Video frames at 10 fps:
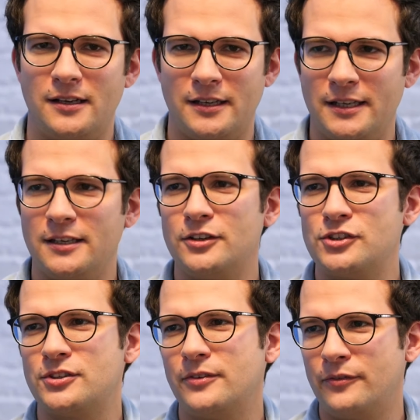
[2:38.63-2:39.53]
in
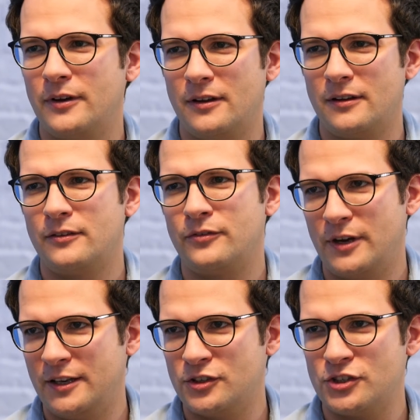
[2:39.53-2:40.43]
English,
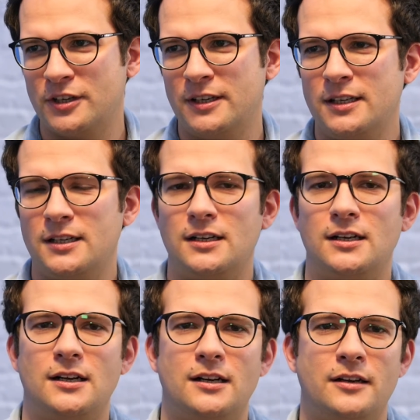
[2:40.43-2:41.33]
French,
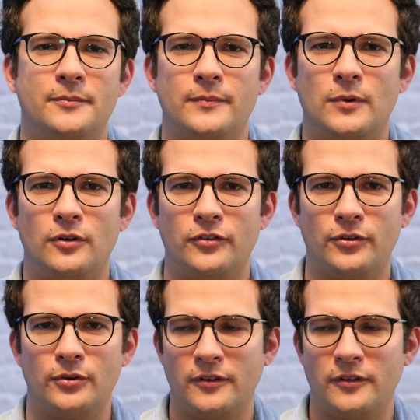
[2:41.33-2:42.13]
also